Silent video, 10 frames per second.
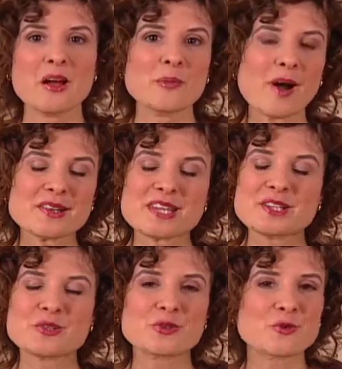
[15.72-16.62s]
Pâtés
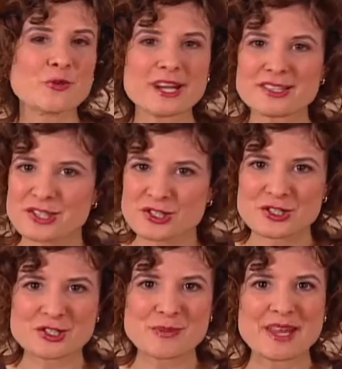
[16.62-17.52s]
are great dishes
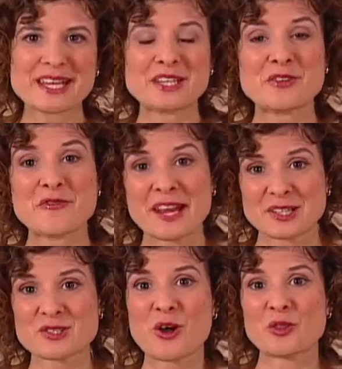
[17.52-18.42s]
to make in advance
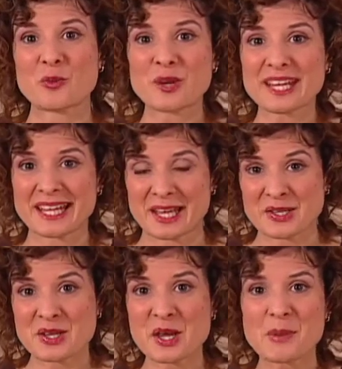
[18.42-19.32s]
on the weekend
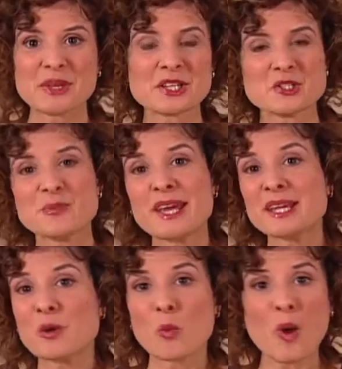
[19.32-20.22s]
because you make
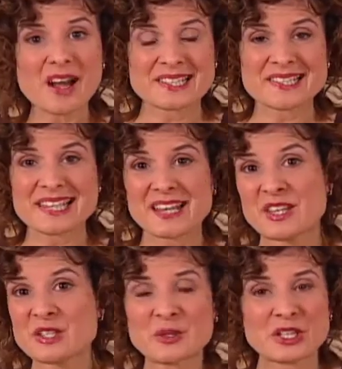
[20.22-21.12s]
it once and then
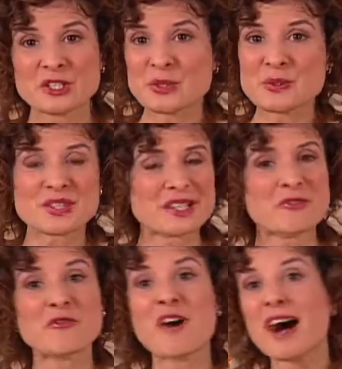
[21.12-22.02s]
you can use it in
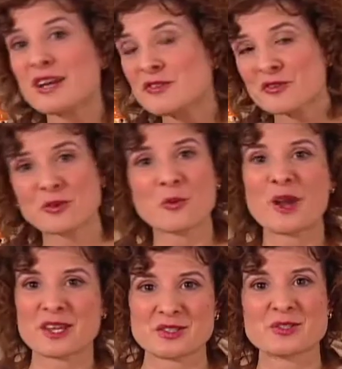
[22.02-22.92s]
5 different
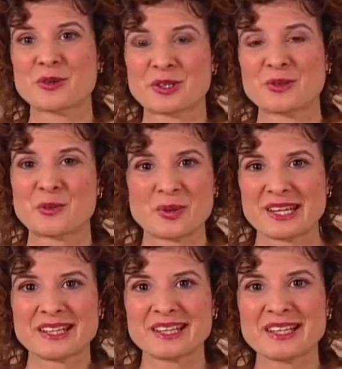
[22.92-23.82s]
ways during the
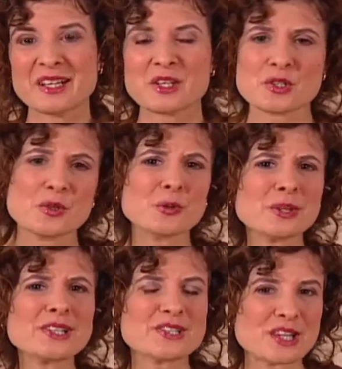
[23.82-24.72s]
week. So they're really
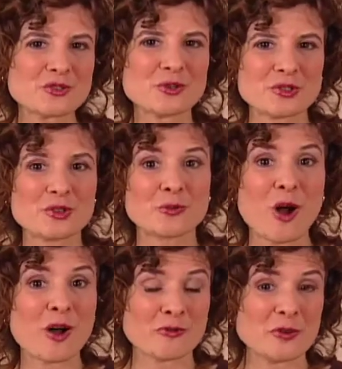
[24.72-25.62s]
central to the raw
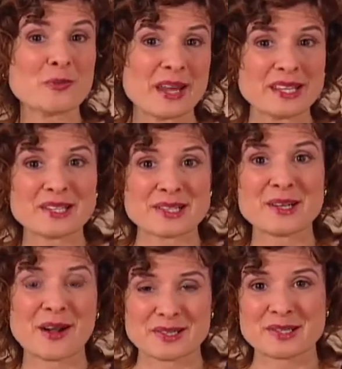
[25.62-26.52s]
food made easy
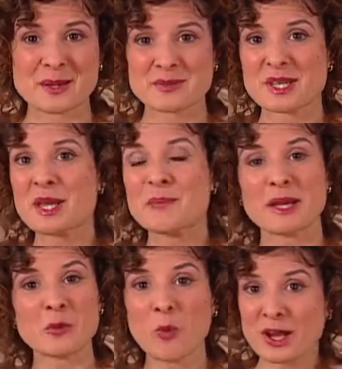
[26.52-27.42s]
concept. Make
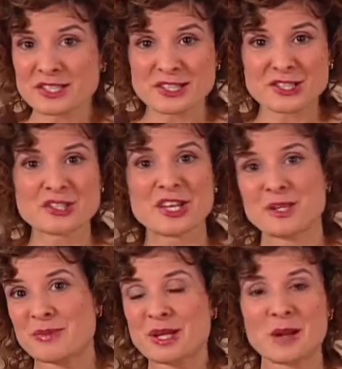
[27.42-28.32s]
one dish and it
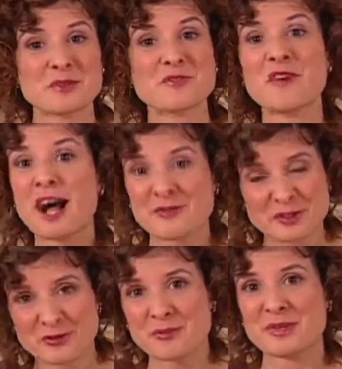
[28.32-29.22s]
becomes 5
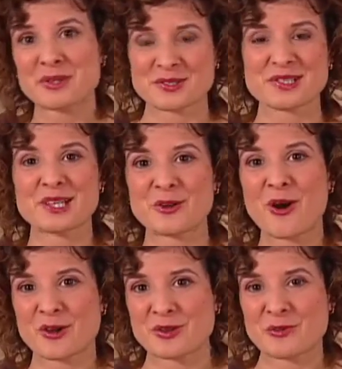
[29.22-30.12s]
different meals later
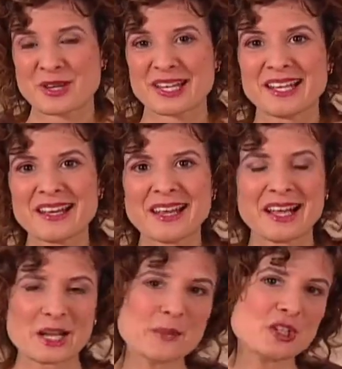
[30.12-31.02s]
on in the week. And
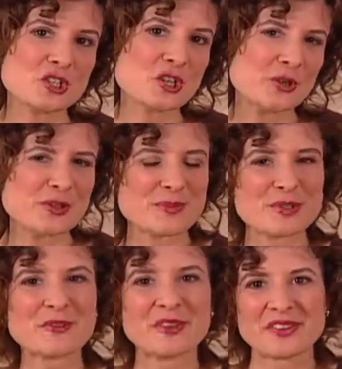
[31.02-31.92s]
I'm going to show you some
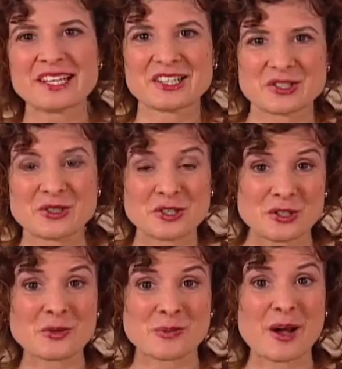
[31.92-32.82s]
different things you can do
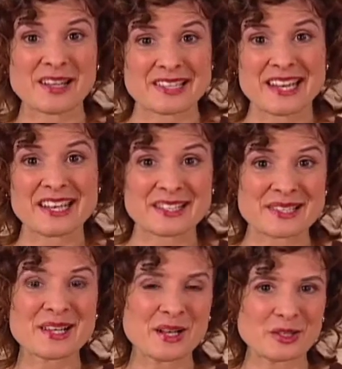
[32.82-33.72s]
with pâtés
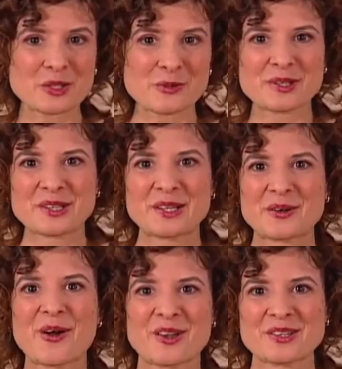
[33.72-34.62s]
a little bit later
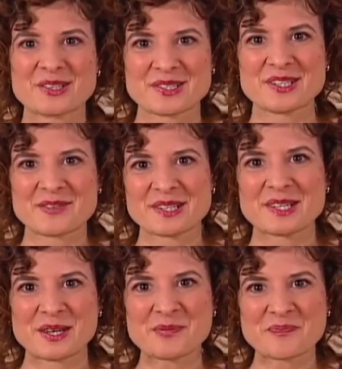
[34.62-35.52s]
on in this
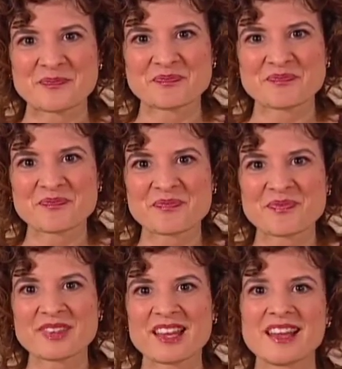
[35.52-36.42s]
DVD.
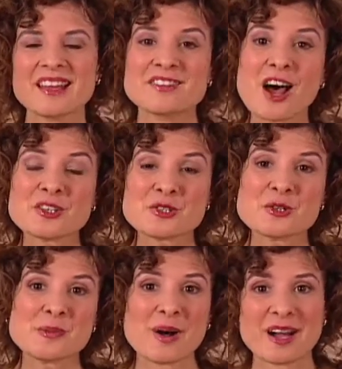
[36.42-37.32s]
Not Tuna
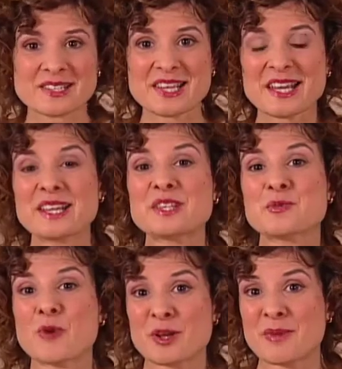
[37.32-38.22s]
Pâté is
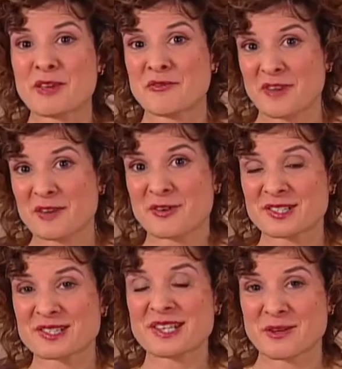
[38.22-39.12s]
one of my
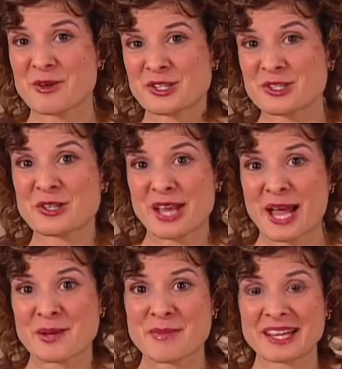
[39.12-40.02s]
favorites, and I want to show you how to
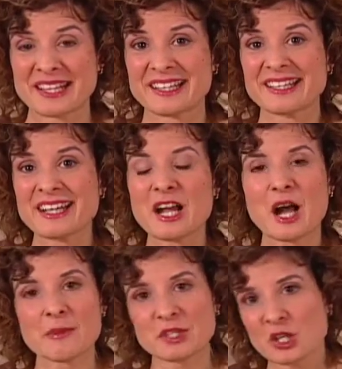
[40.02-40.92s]
make it. I'm
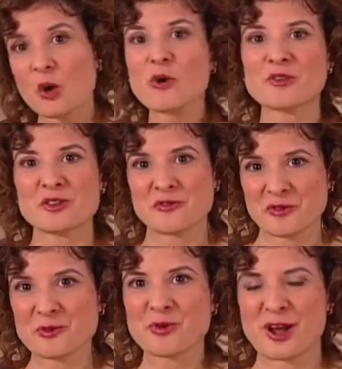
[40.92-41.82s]
going to go over to the
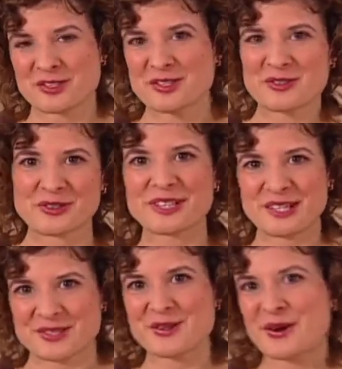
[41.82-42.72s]
food processor and get
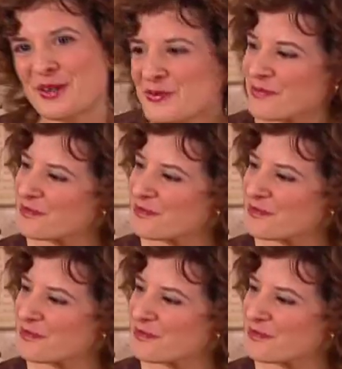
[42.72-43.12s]
started.